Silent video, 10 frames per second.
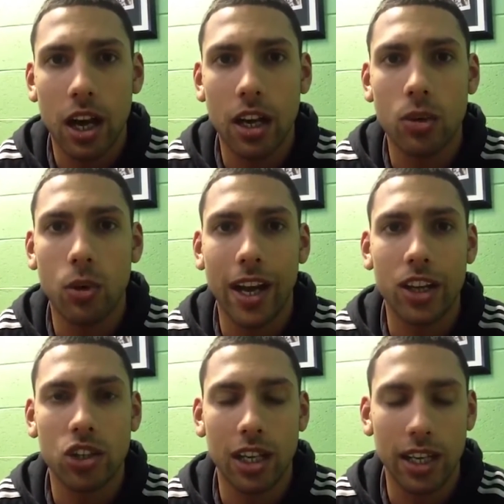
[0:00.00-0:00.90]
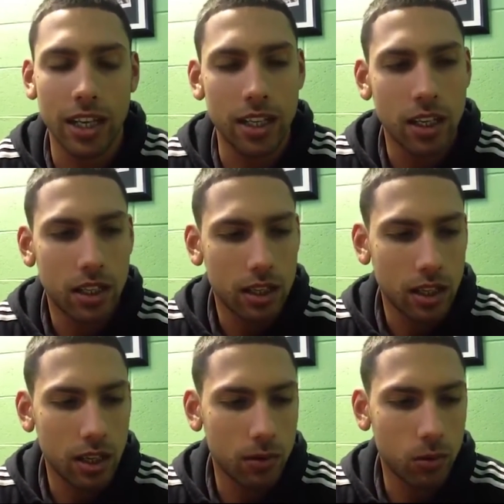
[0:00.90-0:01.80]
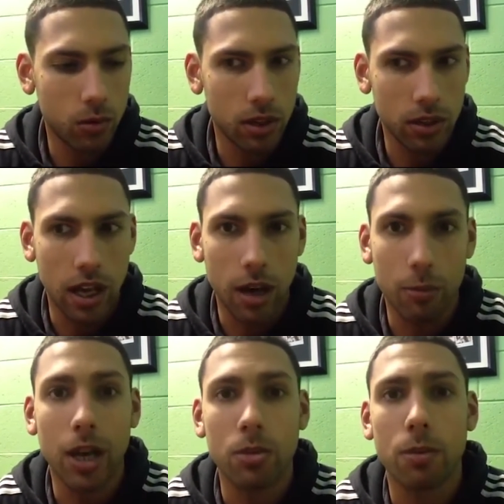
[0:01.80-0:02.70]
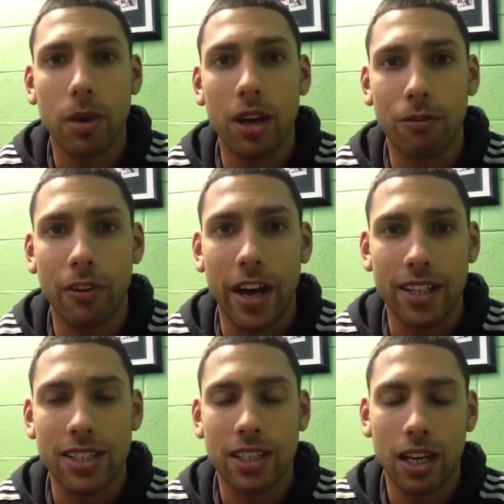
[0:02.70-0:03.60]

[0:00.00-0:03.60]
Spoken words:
you will actually be able to burn fat